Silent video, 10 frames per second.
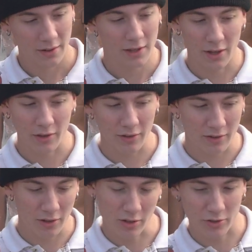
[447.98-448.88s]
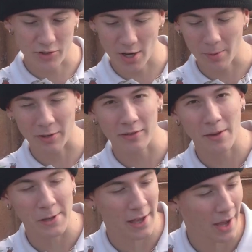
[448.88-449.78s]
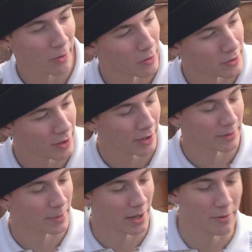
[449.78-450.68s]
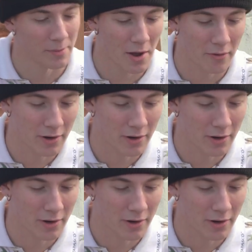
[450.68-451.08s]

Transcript: Now this is the little chubby stubby guy we were talking about we might